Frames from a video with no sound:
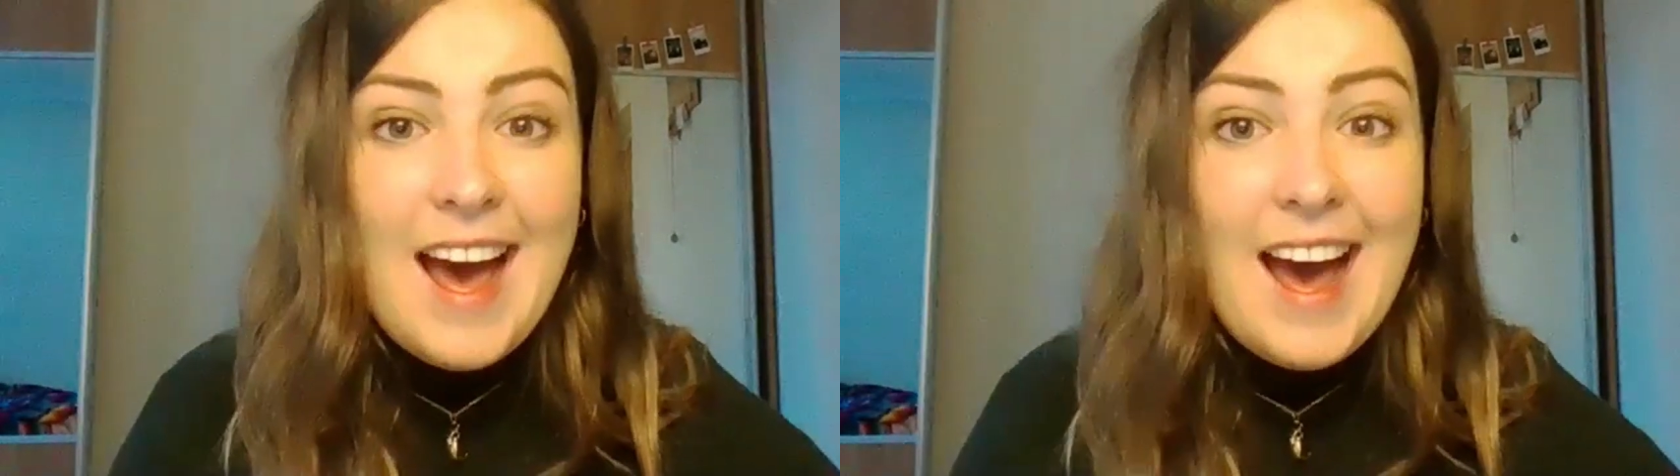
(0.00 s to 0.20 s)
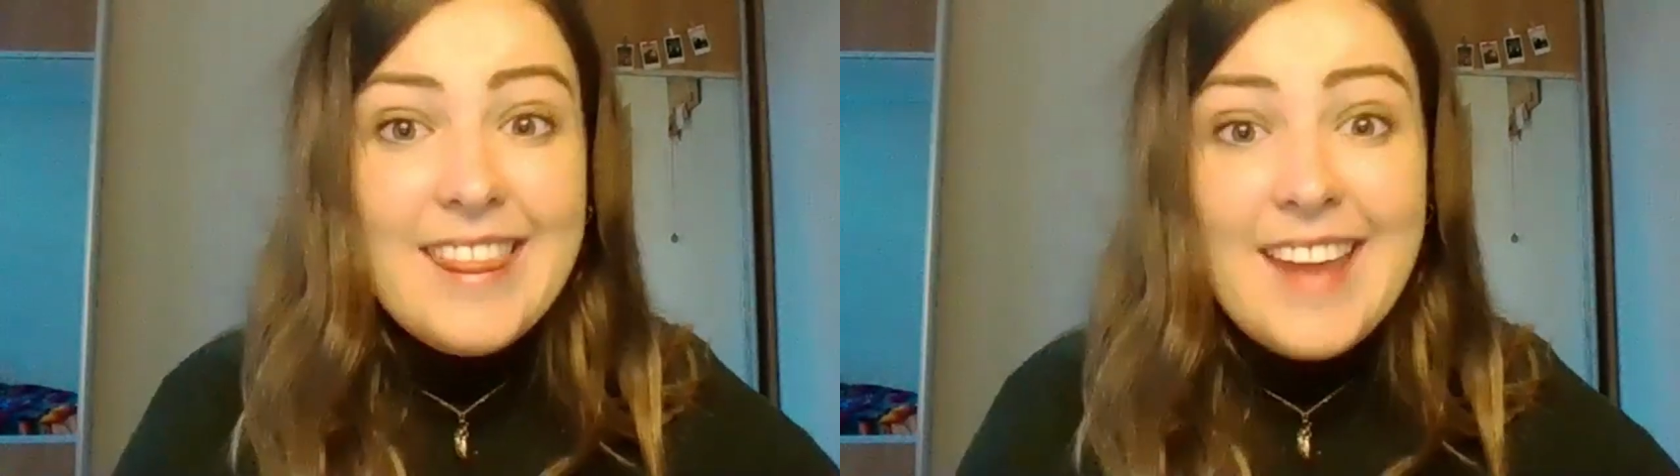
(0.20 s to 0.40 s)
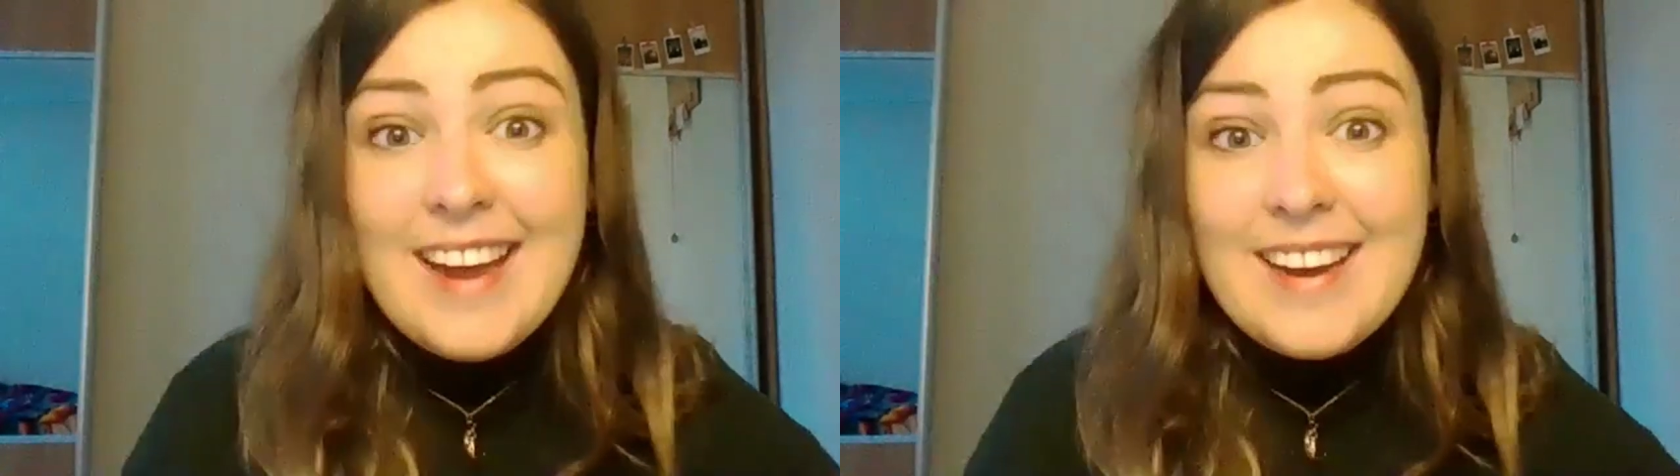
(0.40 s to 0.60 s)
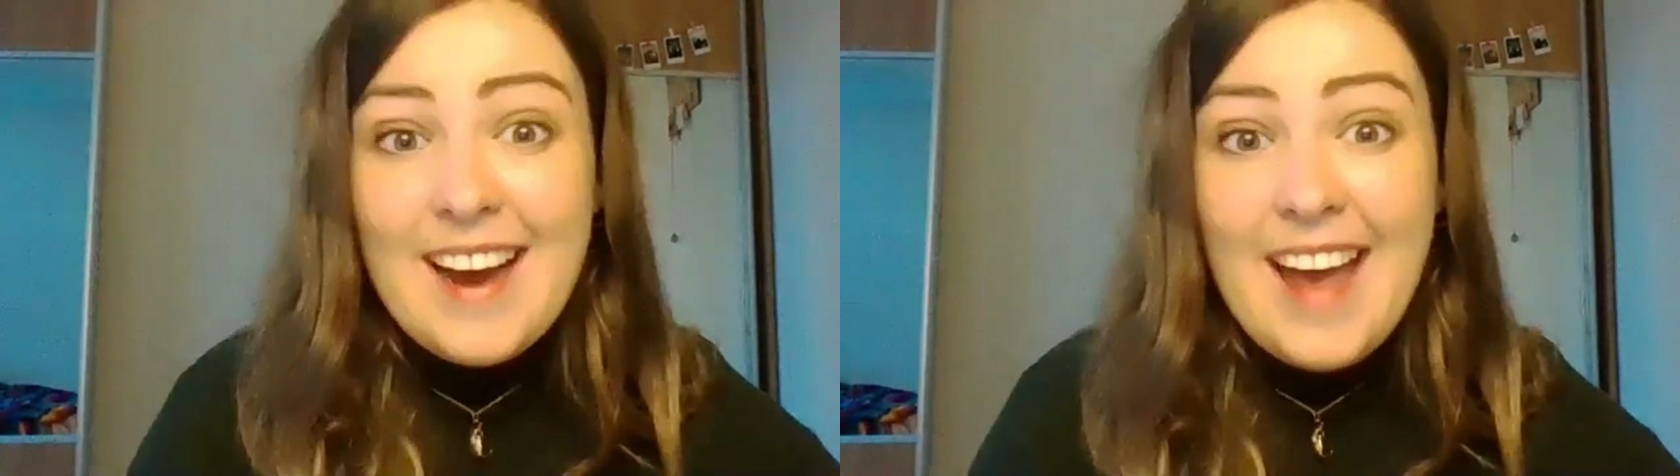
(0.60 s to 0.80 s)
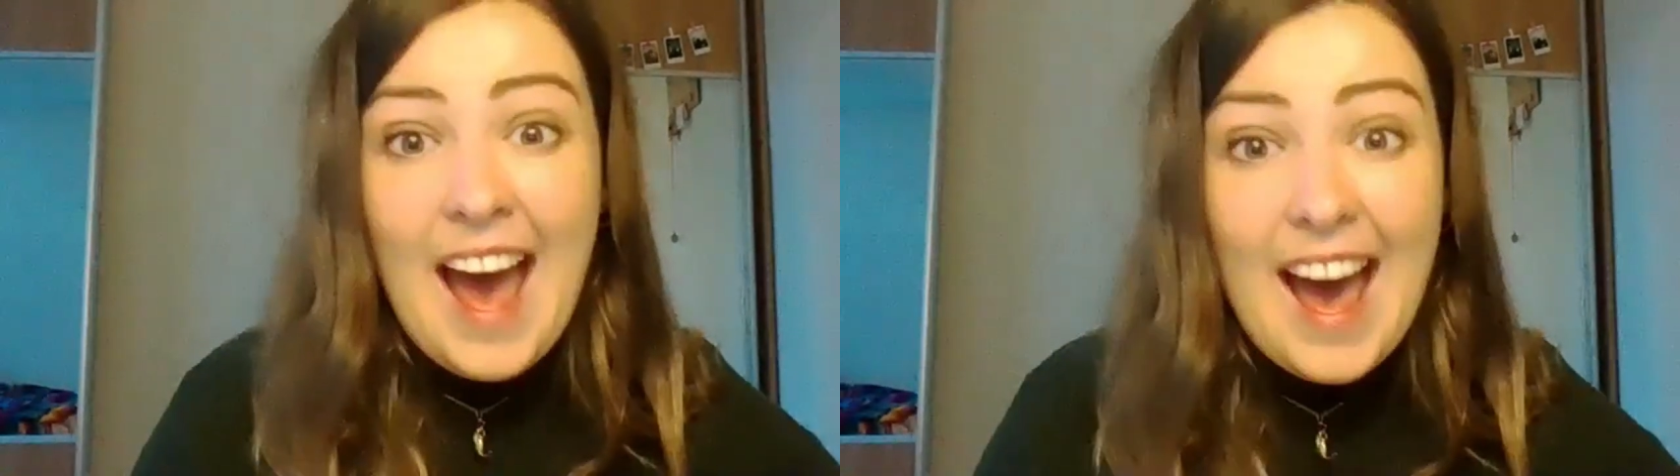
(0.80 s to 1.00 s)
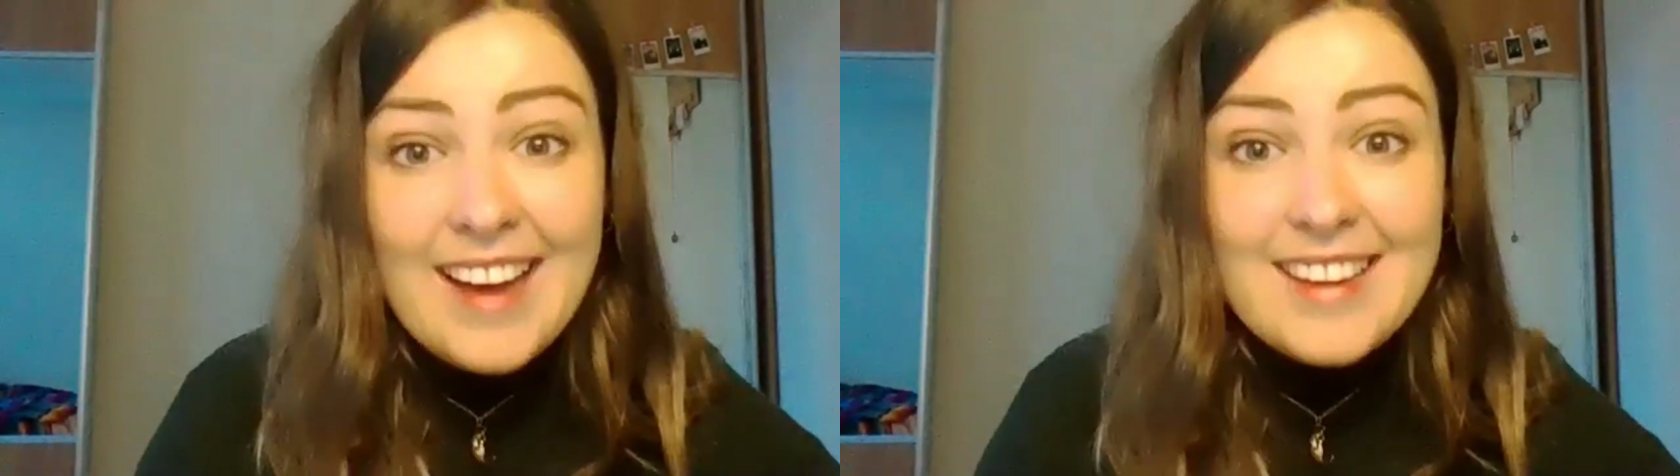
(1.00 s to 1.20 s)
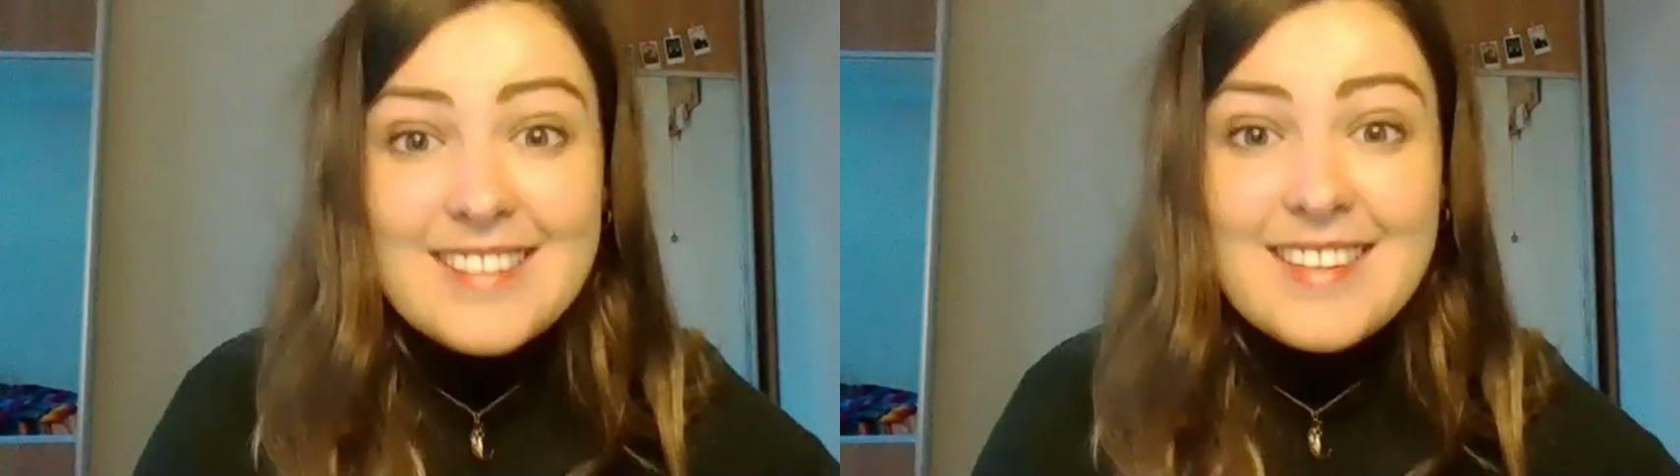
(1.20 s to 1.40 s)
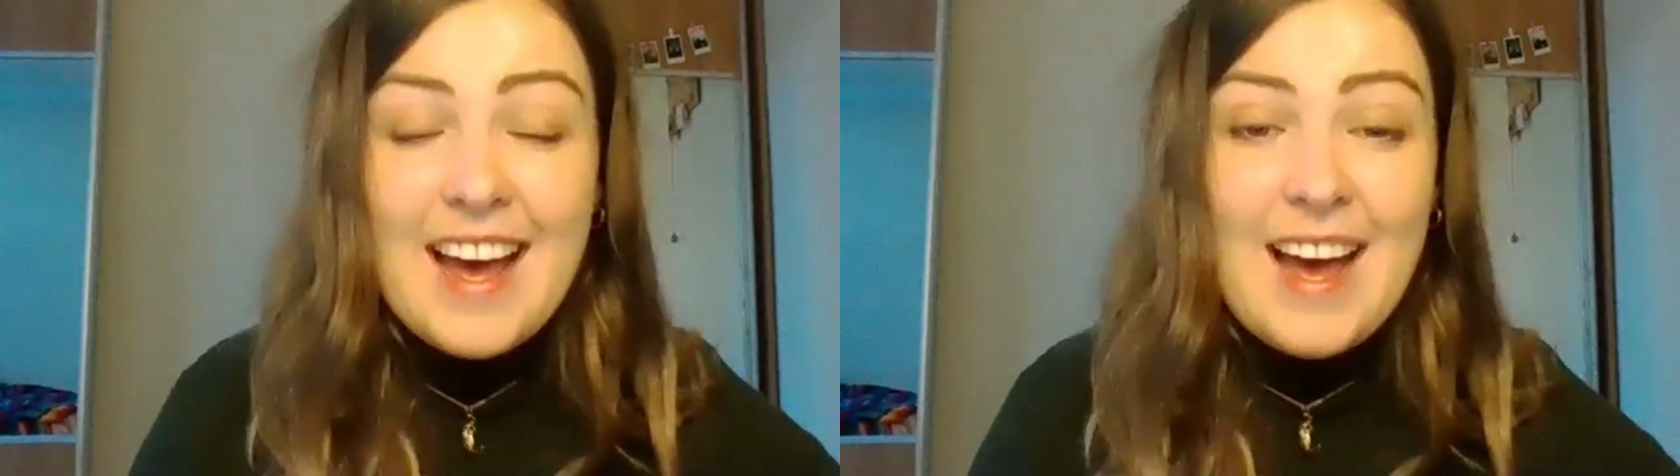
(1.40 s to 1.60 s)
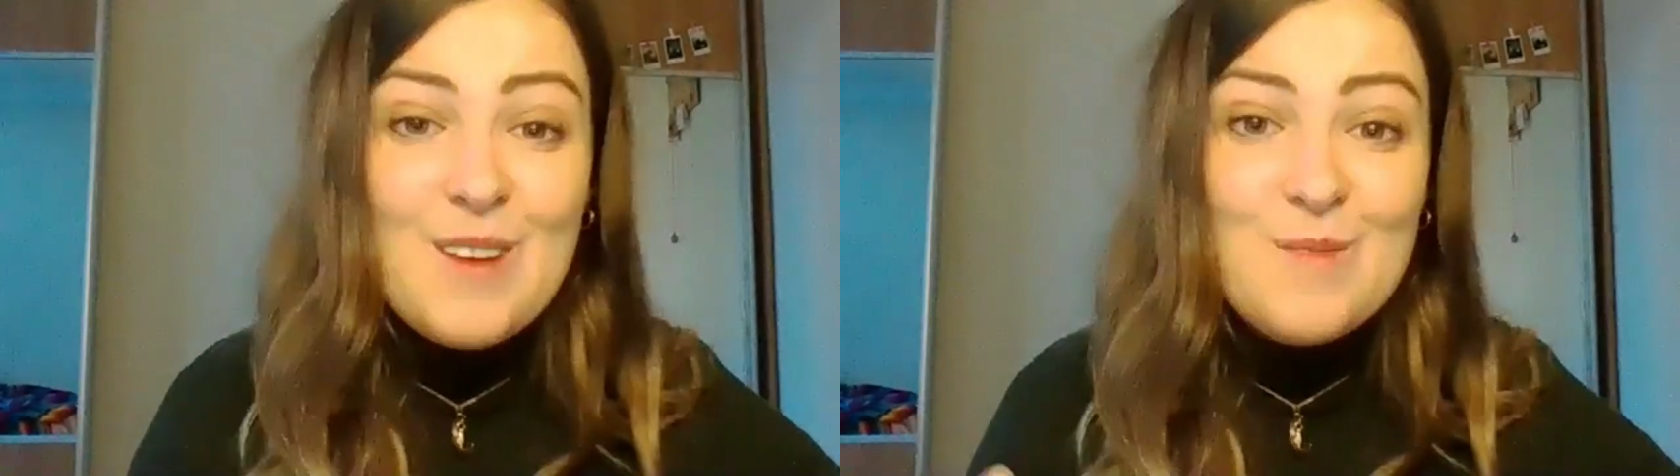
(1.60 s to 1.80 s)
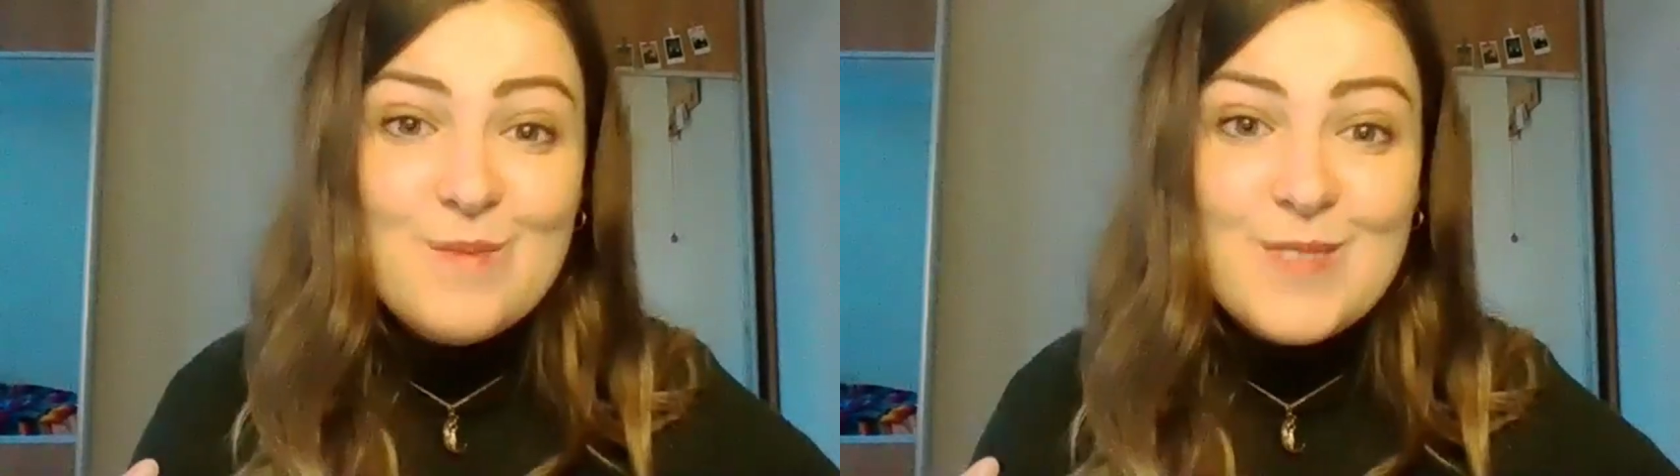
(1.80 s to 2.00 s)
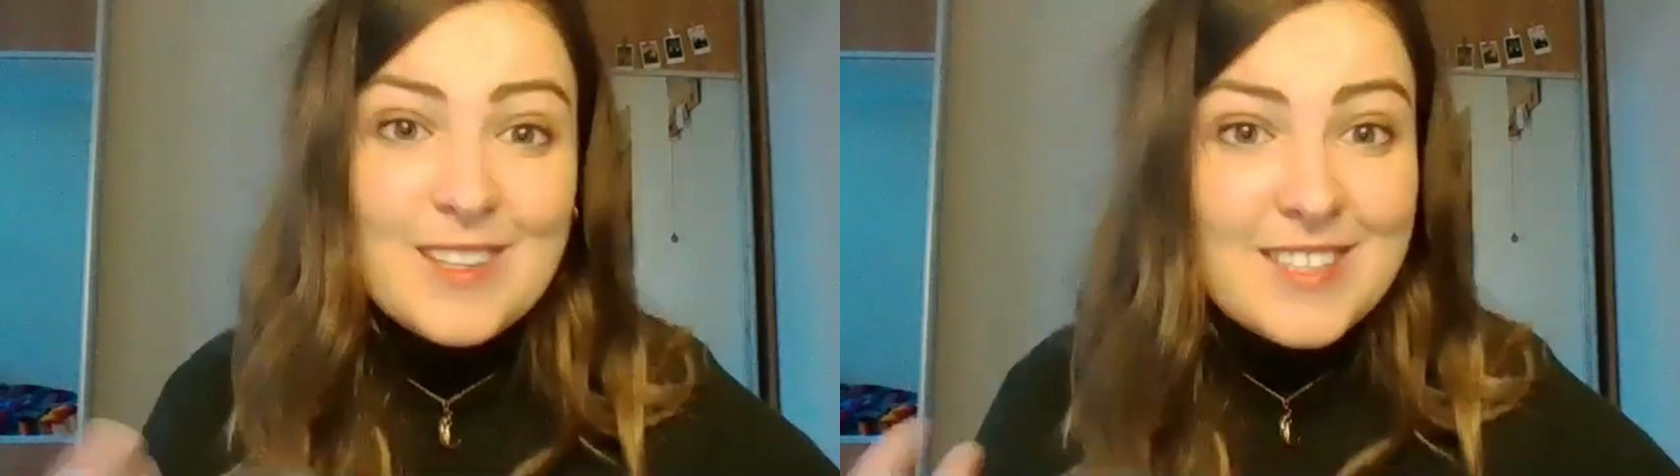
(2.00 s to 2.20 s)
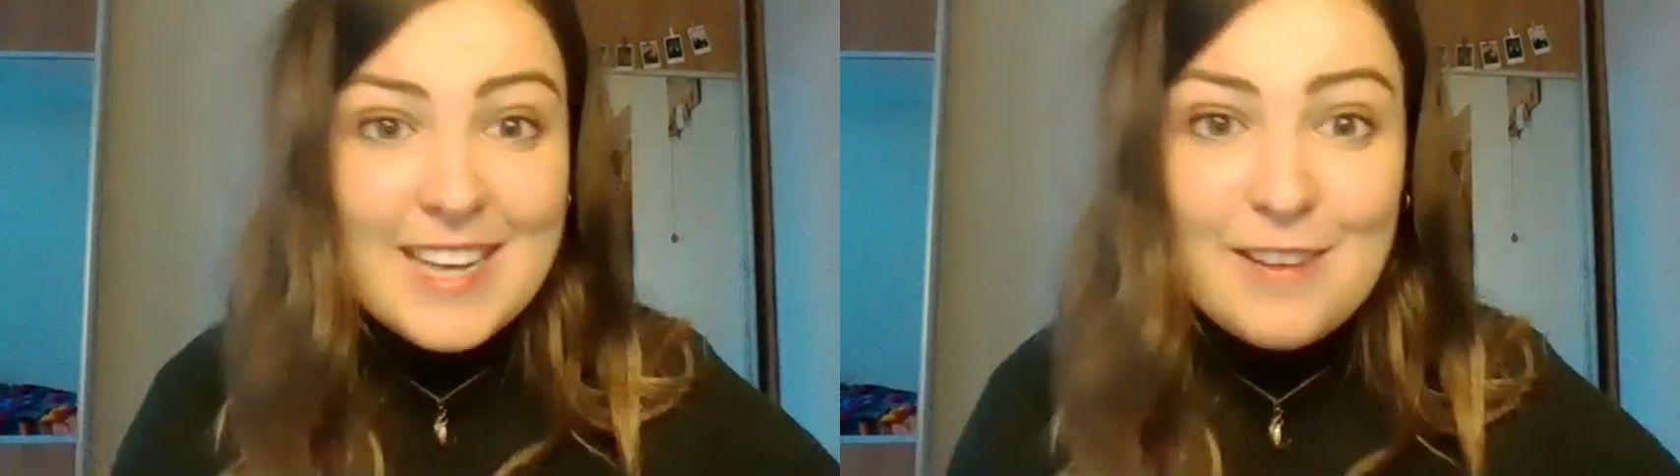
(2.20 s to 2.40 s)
And then I had Dr.